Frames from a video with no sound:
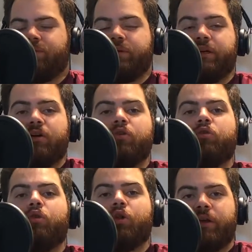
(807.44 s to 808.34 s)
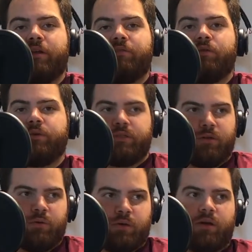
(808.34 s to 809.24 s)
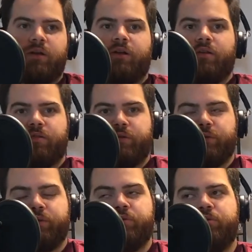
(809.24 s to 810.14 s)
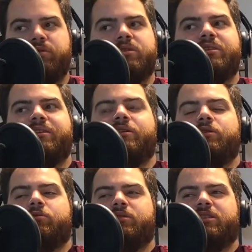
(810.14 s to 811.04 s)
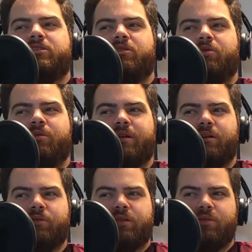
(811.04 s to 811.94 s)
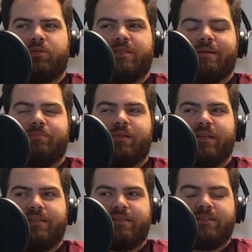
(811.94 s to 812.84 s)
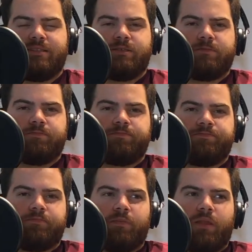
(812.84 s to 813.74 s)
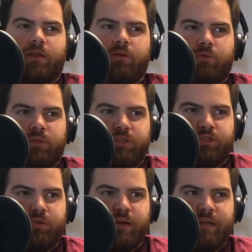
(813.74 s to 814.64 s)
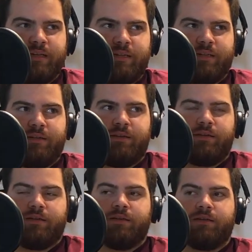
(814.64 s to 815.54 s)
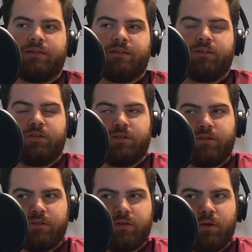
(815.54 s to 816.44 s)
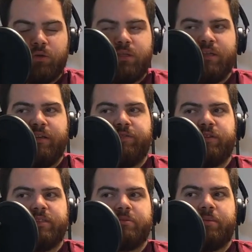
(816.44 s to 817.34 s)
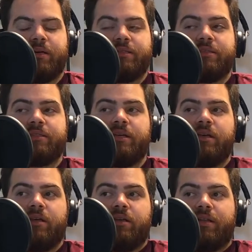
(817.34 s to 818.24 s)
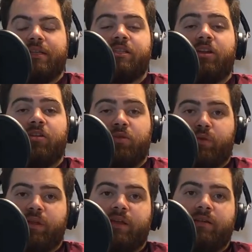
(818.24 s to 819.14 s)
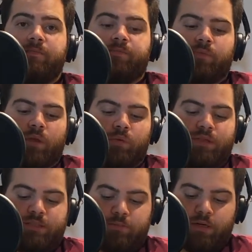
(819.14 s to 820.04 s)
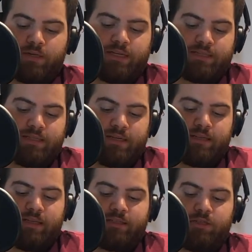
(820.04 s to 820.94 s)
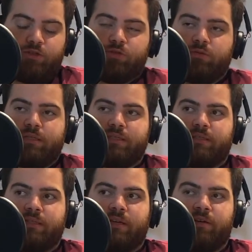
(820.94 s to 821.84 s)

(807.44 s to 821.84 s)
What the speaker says: We are looking forward to going on another cruise. We just don't want to go to those same places. We want to try and go to different spots. That's another thing with this podcast that I'd like to do is